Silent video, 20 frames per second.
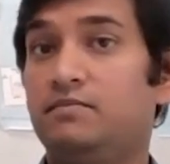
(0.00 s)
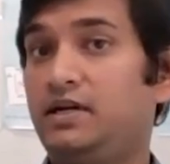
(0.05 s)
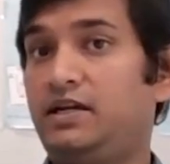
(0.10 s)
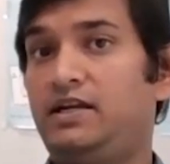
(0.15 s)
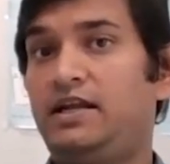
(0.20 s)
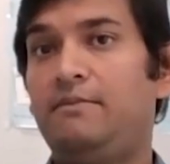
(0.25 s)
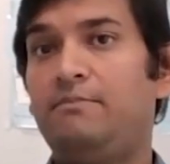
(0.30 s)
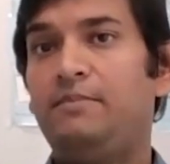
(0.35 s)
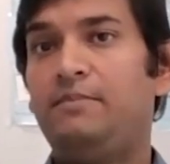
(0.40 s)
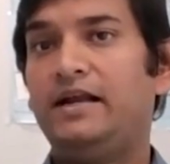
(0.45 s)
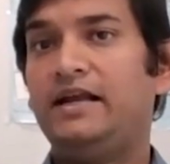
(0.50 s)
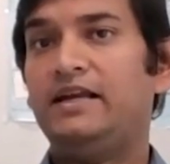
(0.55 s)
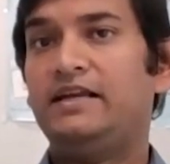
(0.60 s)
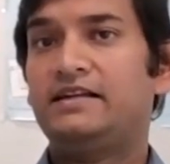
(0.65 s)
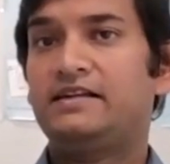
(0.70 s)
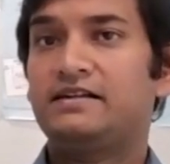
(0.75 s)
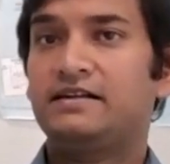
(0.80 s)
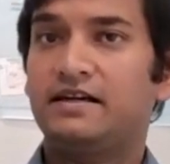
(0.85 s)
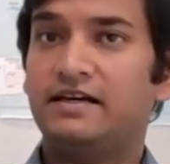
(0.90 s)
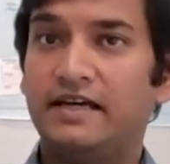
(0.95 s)
but
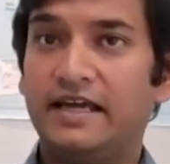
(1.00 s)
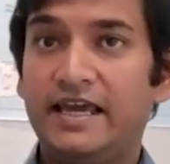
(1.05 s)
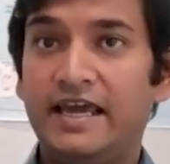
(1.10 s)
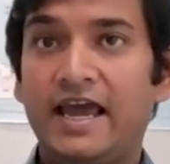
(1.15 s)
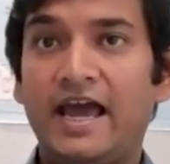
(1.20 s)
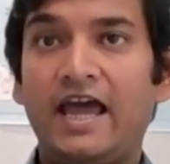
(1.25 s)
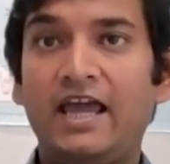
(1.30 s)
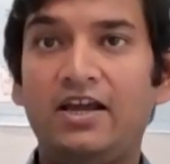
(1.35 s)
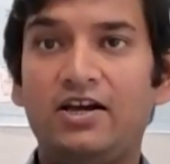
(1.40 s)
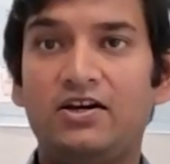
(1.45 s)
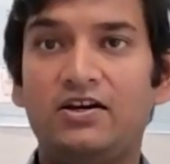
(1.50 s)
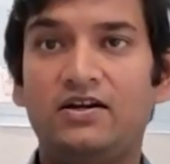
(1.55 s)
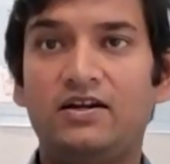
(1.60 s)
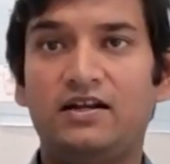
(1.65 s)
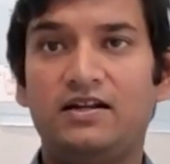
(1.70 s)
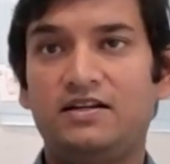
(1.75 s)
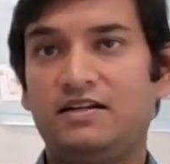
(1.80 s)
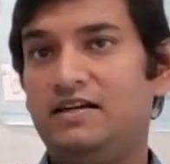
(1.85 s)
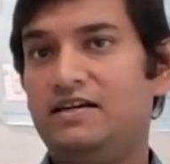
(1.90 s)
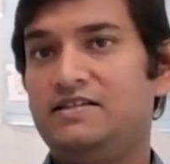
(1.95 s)
template AI
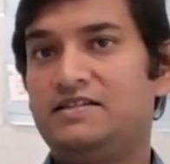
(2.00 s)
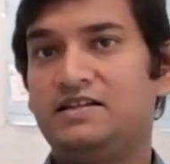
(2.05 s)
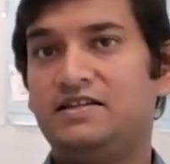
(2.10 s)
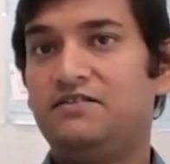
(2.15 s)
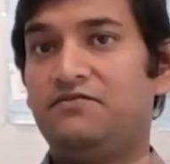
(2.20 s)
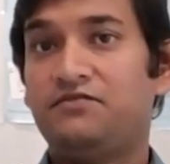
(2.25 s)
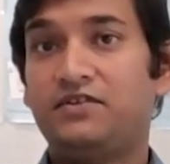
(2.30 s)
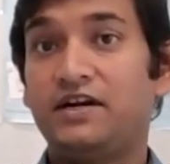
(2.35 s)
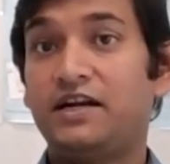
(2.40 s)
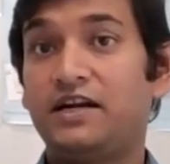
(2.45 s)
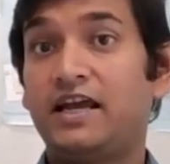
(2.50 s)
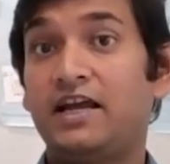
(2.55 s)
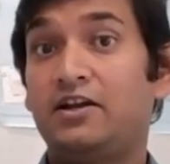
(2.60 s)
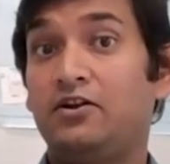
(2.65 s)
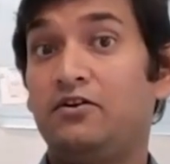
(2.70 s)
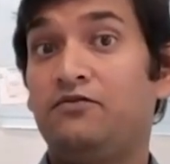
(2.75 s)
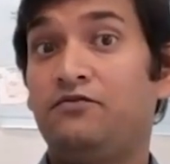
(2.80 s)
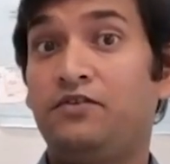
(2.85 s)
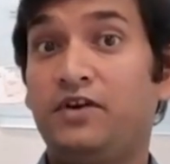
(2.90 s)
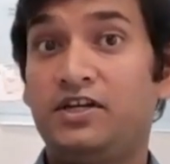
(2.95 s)
content is a different kettle
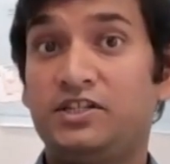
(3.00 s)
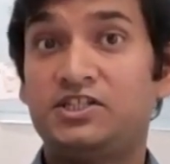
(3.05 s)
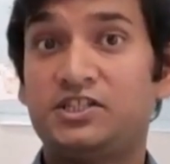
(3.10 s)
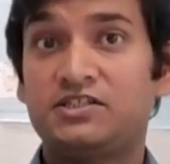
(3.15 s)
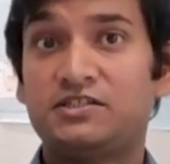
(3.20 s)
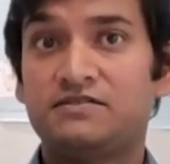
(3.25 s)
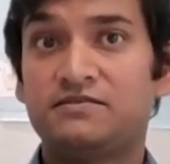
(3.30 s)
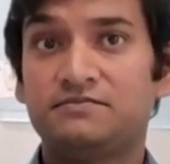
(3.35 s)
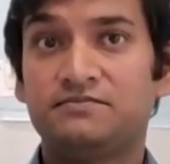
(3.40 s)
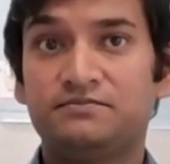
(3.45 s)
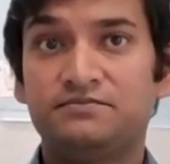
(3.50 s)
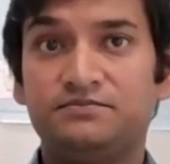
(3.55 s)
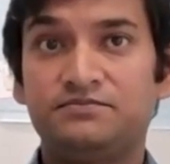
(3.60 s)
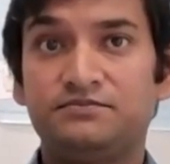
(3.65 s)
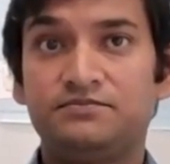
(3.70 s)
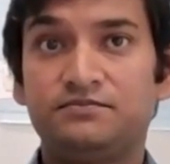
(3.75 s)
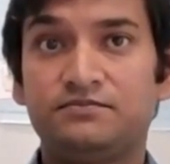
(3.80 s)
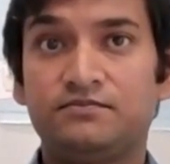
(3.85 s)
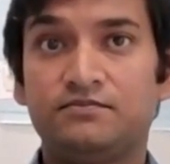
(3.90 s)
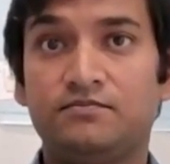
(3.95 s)
of fish
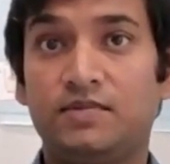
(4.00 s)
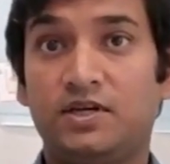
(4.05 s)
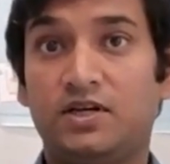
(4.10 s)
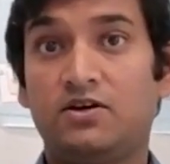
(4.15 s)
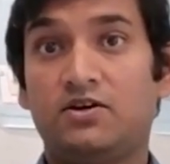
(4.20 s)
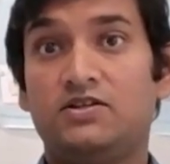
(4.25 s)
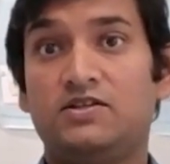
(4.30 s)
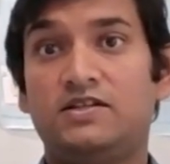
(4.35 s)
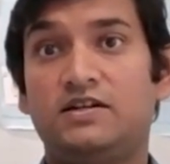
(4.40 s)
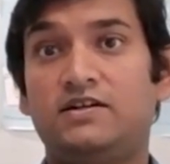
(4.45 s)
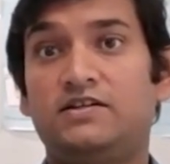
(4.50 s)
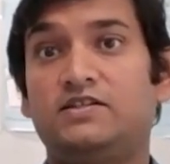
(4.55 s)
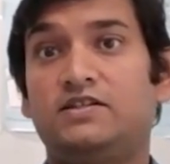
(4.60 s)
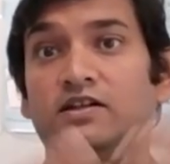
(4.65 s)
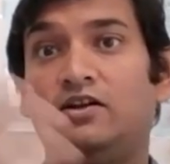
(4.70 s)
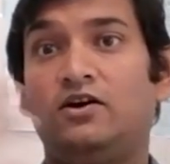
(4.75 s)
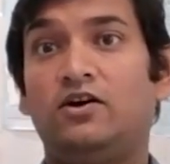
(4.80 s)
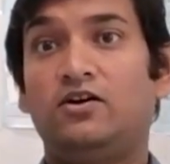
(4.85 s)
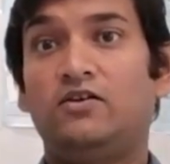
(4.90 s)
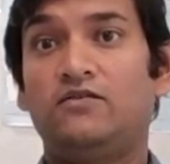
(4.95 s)
because there's a
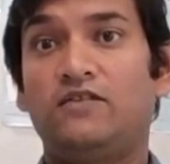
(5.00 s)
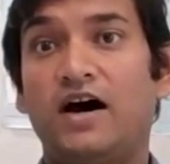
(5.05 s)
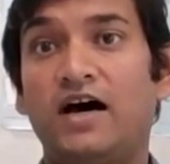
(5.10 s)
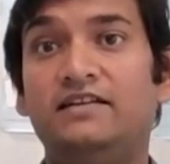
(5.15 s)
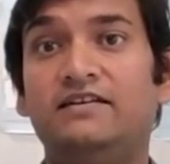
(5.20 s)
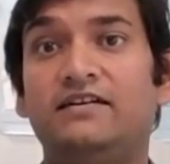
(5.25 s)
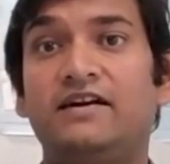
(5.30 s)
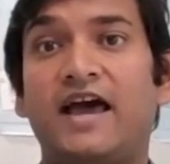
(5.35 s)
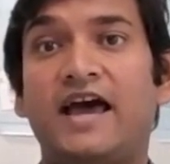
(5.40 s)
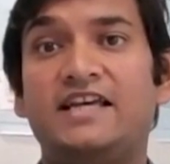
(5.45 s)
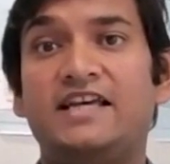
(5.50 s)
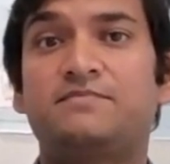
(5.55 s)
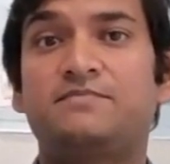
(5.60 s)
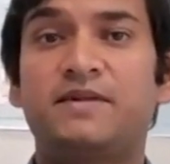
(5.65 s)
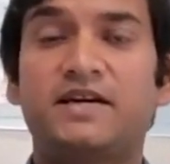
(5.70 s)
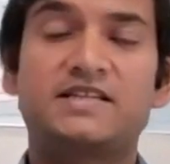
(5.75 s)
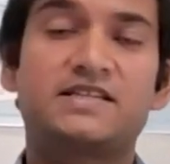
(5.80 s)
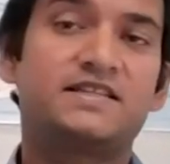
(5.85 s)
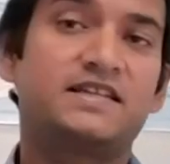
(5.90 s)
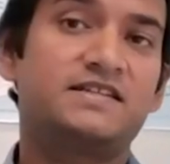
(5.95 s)
lot of other
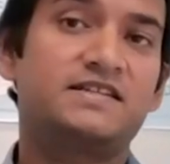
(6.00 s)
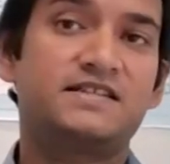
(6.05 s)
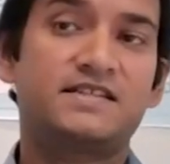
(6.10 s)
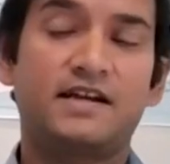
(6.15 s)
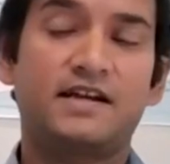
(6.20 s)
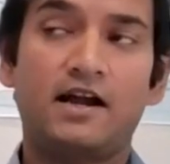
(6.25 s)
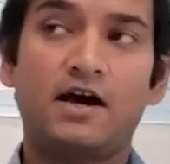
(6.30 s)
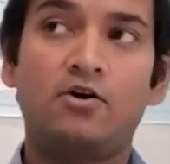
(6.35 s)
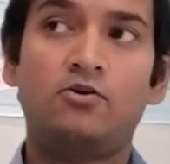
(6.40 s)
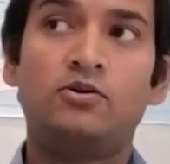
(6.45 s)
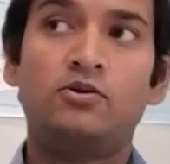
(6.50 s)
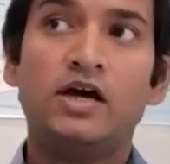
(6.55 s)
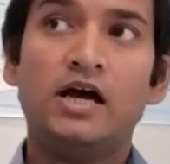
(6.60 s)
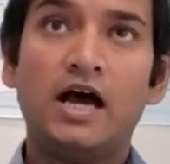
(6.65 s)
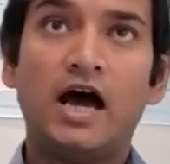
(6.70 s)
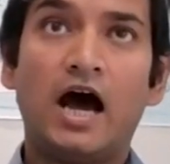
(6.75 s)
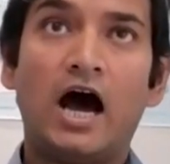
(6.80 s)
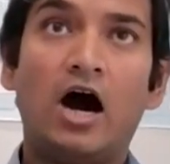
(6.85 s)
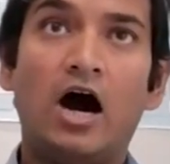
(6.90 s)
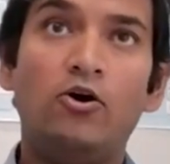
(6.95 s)
aspects that surround
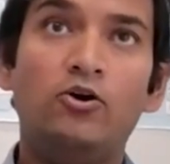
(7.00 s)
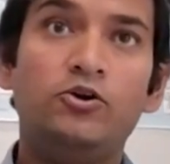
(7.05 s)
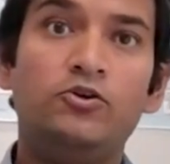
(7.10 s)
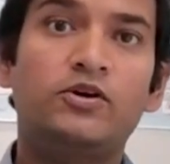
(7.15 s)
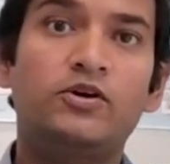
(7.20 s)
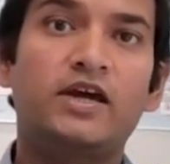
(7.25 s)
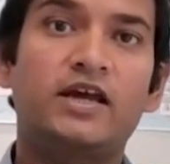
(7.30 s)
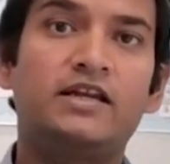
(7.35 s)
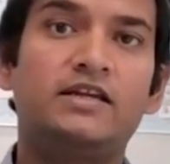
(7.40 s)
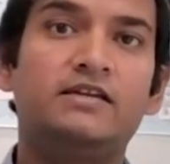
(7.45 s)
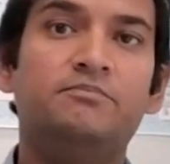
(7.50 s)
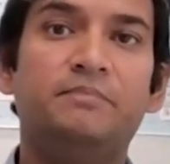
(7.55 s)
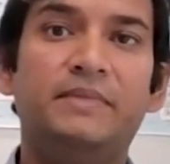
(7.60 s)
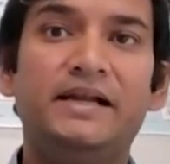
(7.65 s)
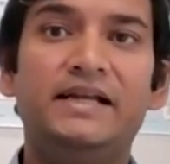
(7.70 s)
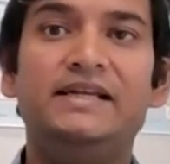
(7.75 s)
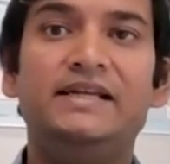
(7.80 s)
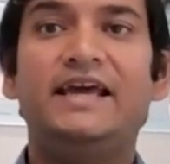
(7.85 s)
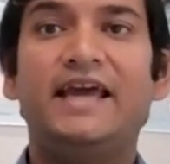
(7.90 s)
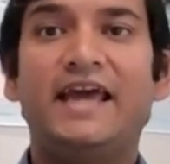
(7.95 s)
how you can
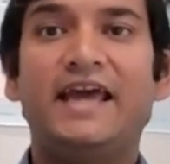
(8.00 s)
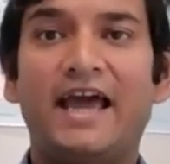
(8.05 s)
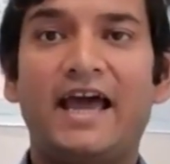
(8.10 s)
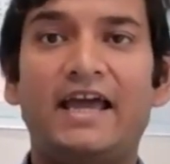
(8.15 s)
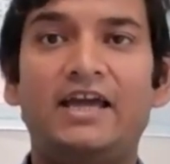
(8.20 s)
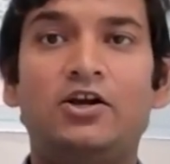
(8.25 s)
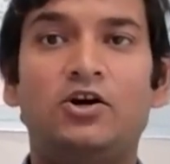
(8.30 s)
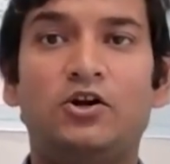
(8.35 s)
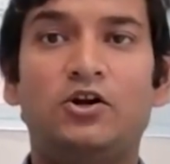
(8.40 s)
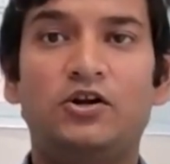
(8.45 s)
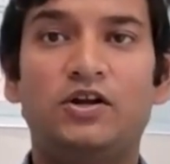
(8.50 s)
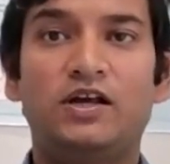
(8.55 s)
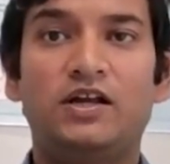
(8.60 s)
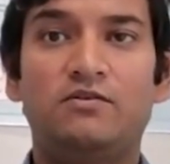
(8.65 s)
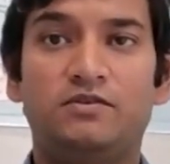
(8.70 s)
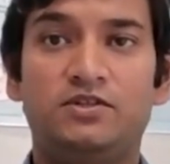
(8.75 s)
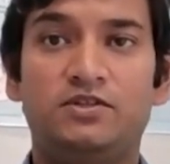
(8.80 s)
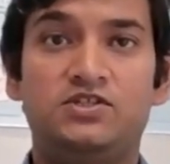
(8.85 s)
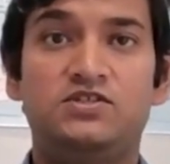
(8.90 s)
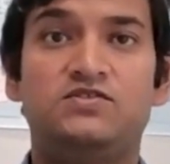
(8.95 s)
build AI content
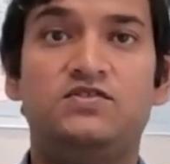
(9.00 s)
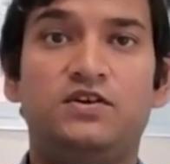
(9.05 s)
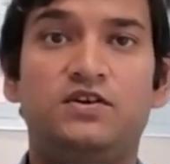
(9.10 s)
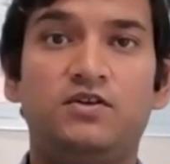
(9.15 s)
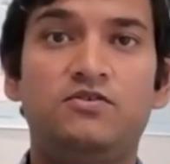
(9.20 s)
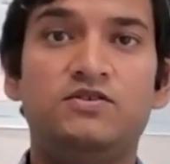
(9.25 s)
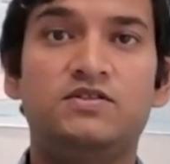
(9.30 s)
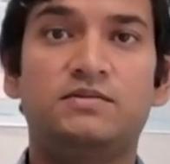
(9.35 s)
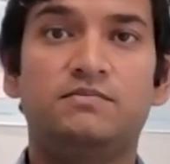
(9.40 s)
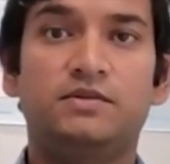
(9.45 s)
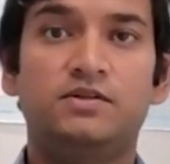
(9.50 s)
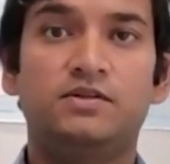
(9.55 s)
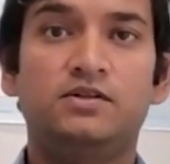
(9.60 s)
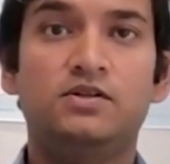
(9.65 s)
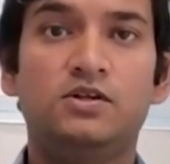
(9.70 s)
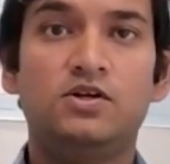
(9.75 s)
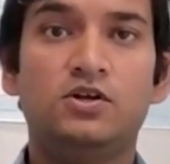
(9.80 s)
which is reusable.